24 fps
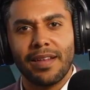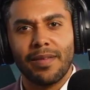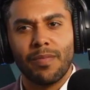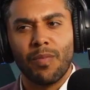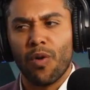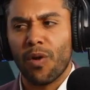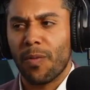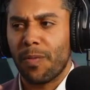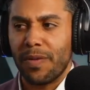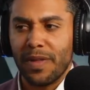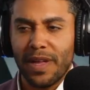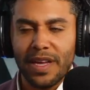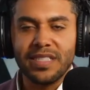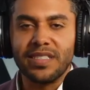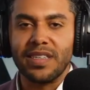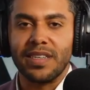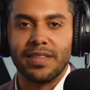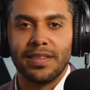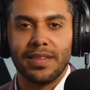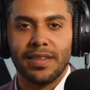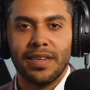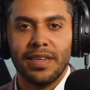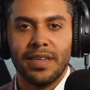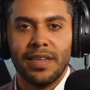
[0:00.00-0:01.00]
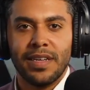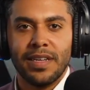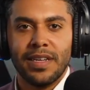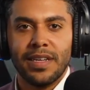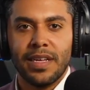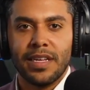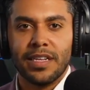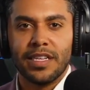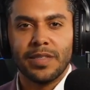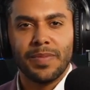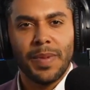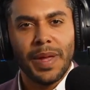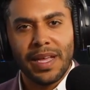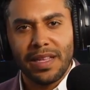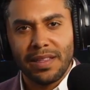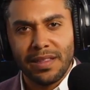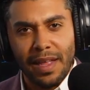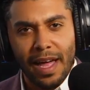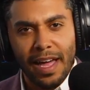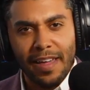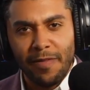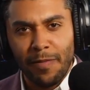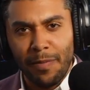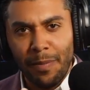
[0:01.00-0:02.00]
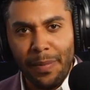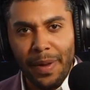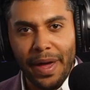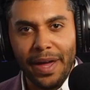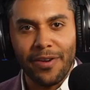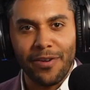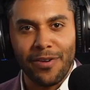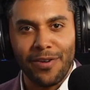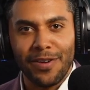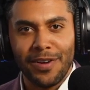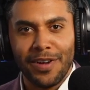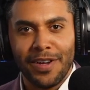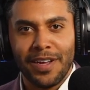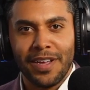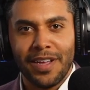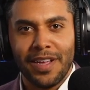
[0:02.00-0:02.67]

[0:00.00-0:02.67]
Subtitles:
more pleasant. It just make life better.